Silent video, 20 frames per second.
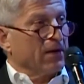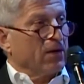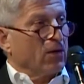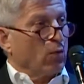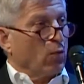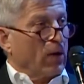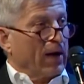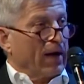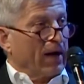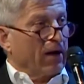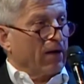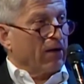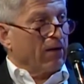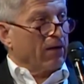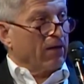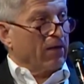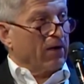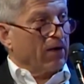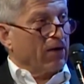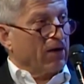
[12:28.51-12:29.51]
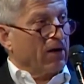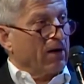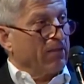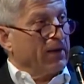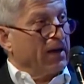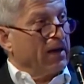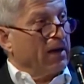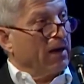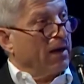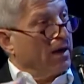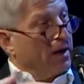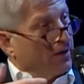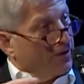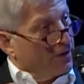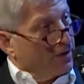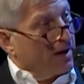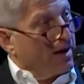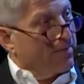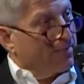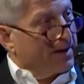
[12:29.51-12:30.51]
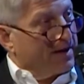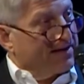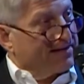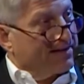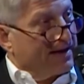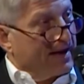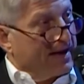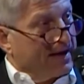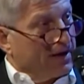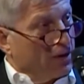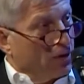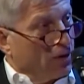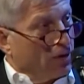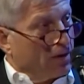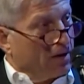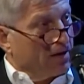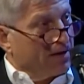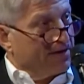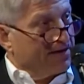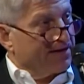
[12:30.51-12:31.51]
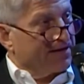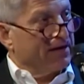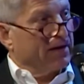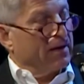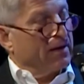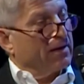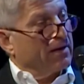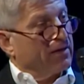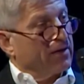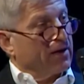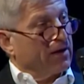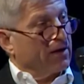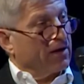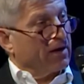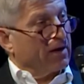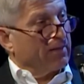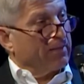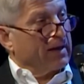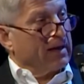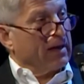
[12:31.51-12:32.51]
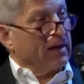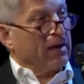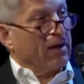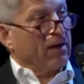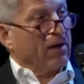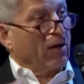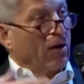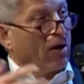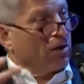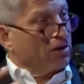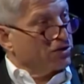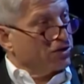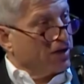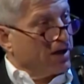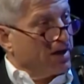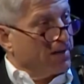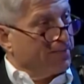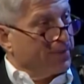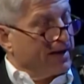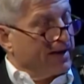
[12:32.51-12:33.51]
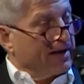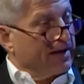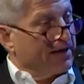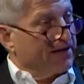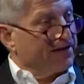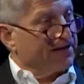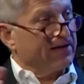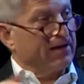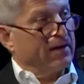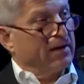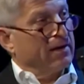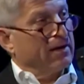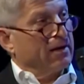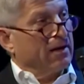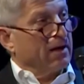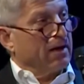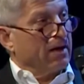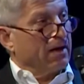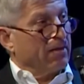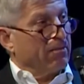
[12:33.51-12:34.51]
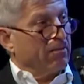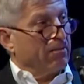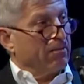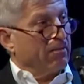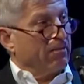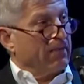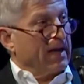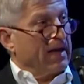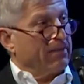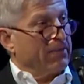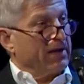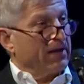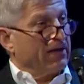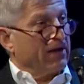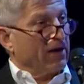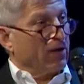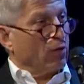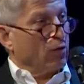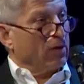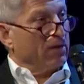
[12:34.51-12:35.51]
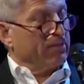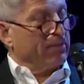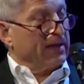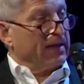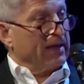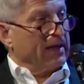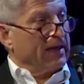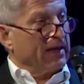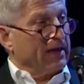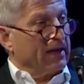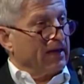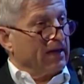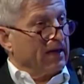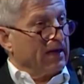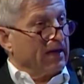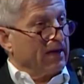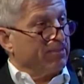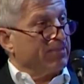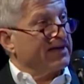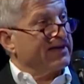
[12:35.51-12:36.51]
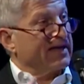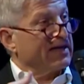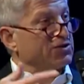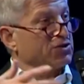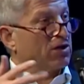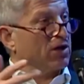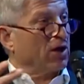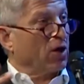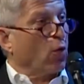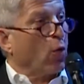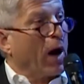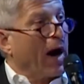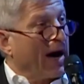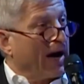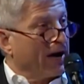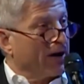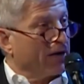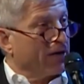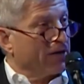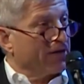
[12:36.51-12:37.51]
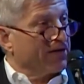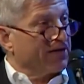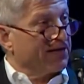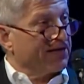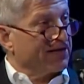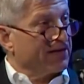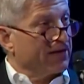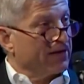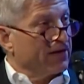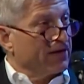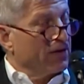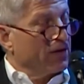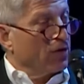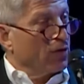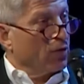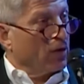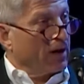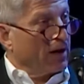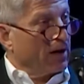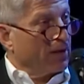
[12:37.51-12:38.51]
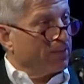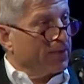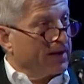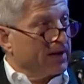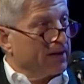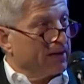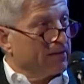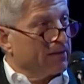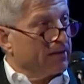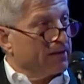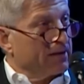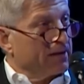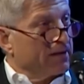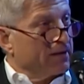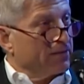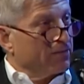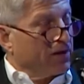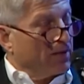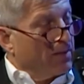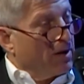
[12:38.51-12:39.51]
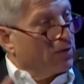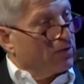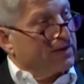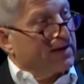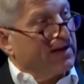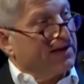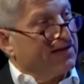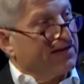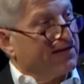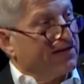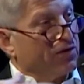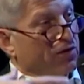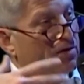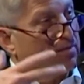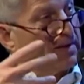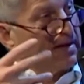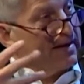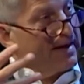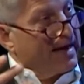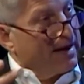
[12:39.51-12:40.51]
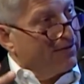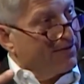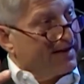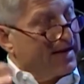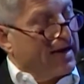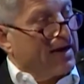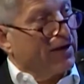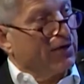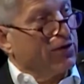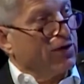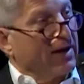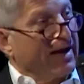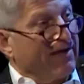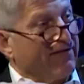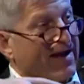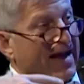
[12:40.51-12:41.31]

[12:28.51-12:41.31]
where there are going to be other companies like yours, there are going to be large companies, maybe there will be potential acquirers who are helping promote this. You'll be downtown, you'll have